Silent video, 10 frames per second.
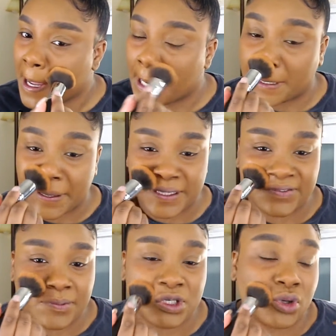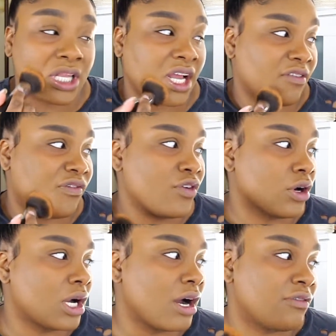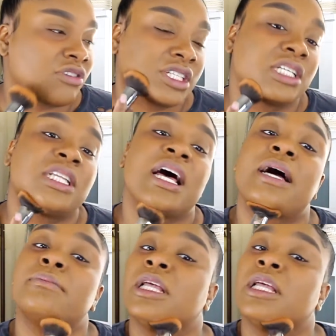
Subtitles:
especially if I'm doing like a full coverage glam.